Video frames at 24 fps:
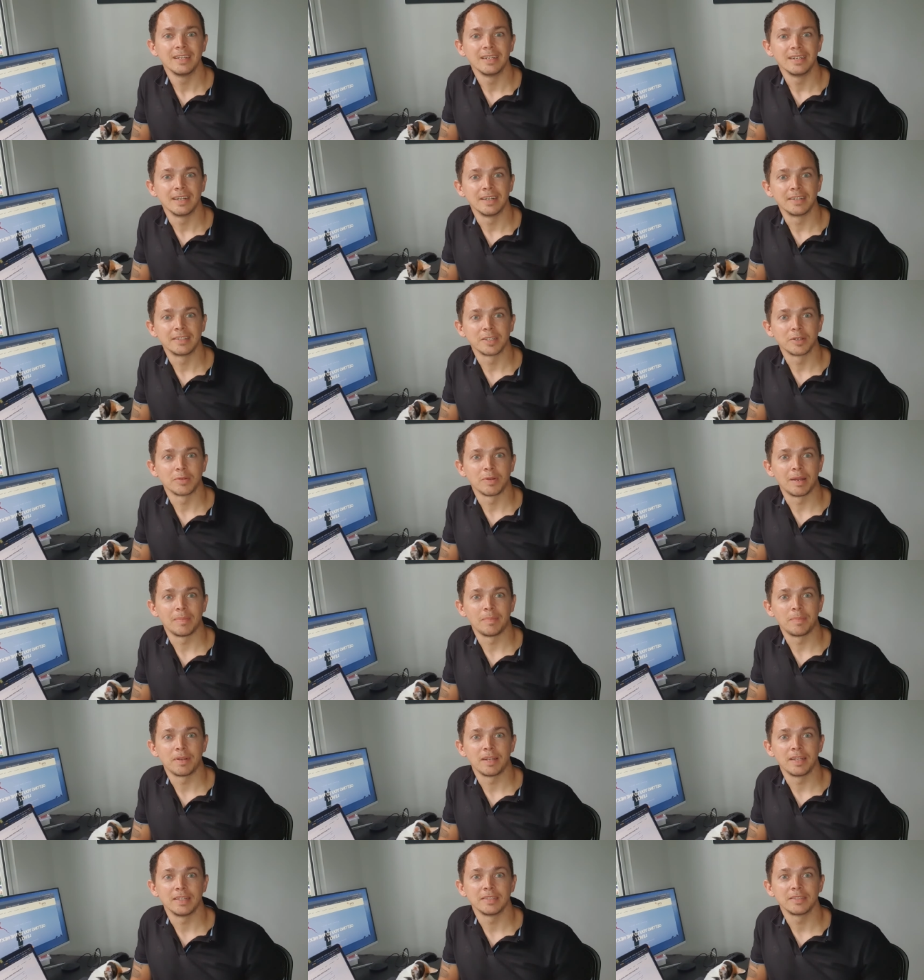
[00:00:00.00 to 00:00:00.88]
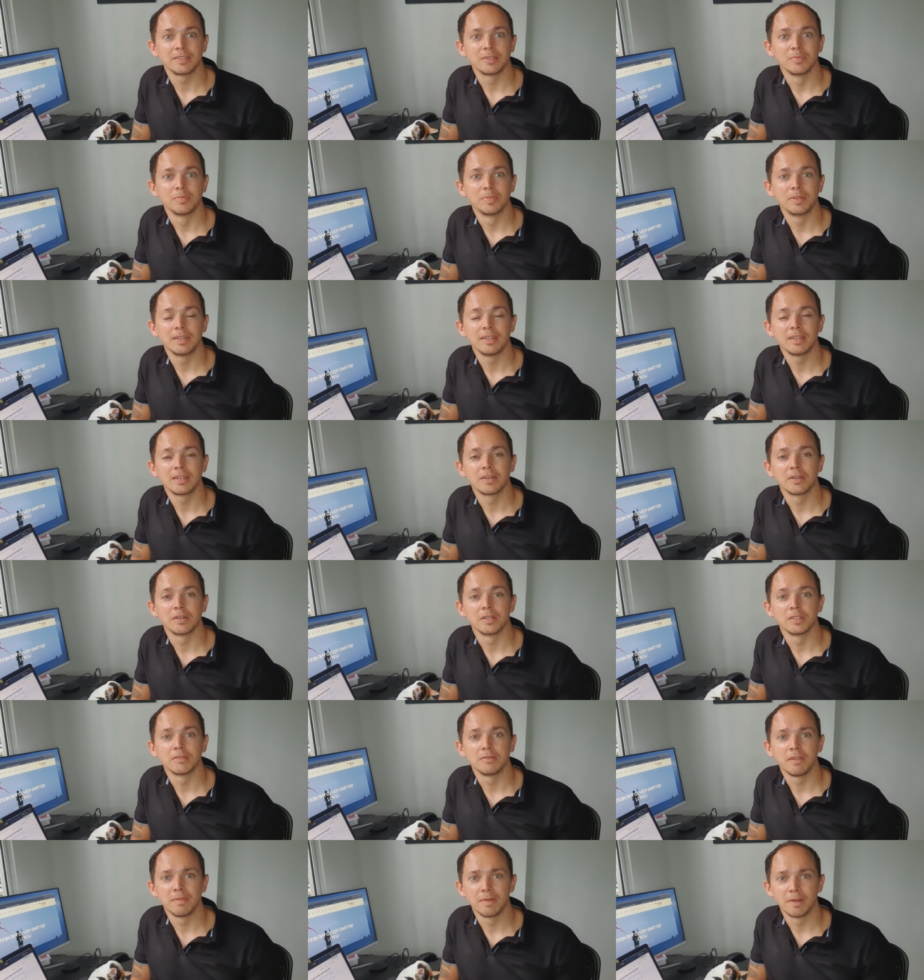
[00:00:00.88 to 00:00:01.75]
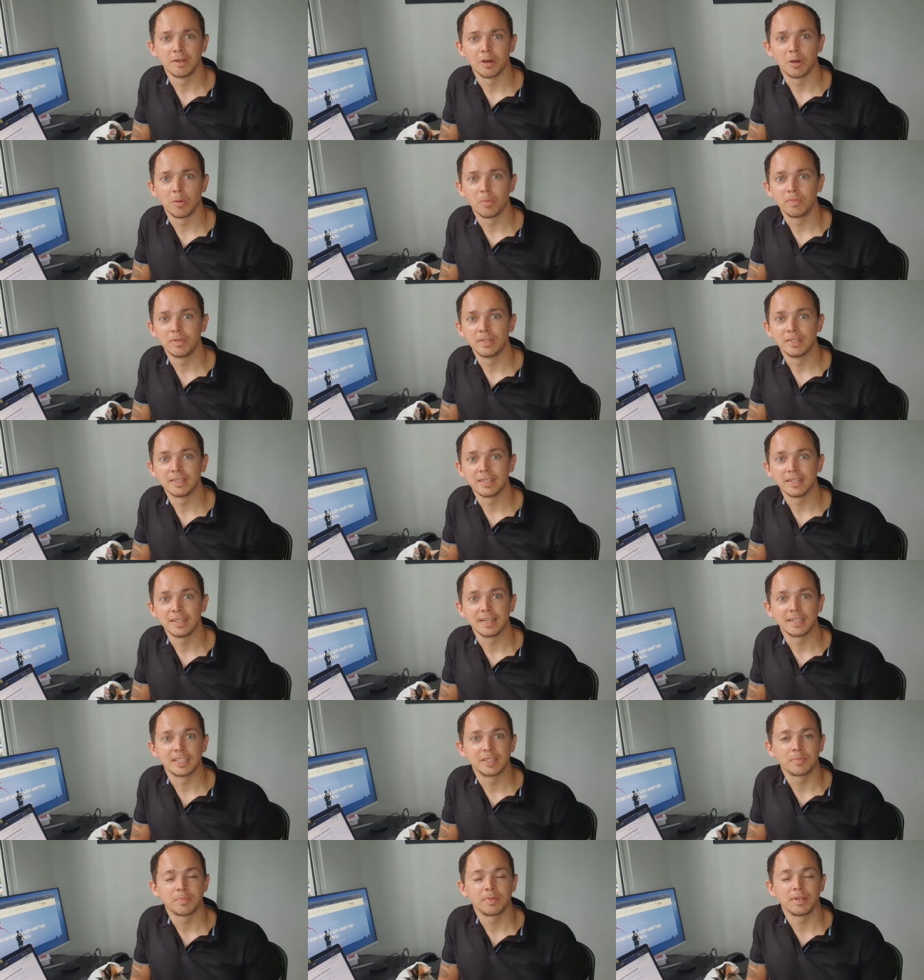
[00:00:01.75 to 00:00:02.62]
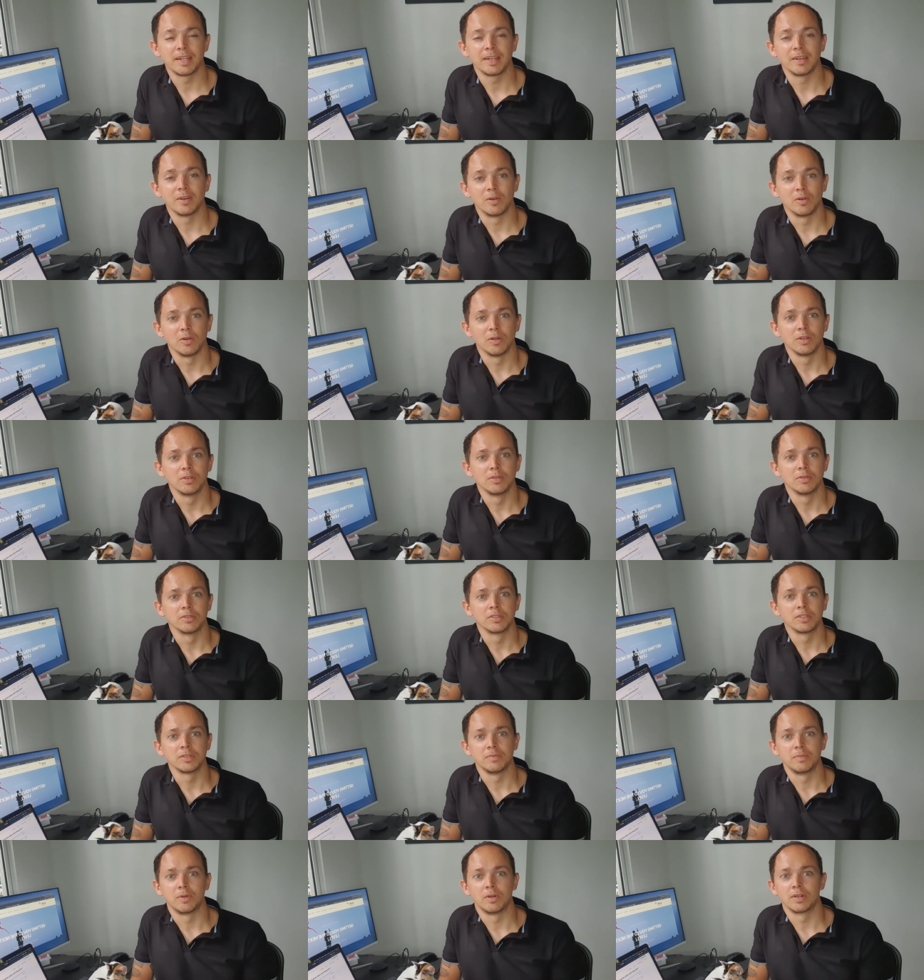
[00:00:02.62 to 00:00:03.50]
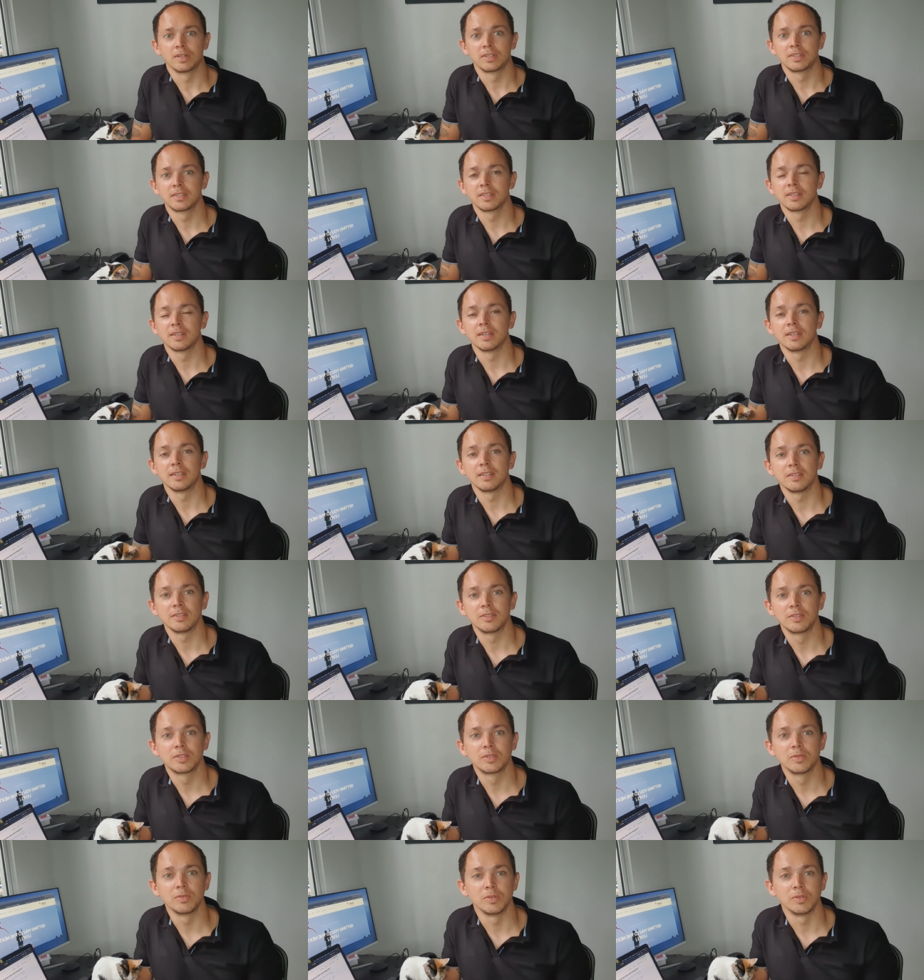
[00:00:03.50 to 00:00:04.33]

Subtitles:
That's the right place to be because we will obviously explain all those words to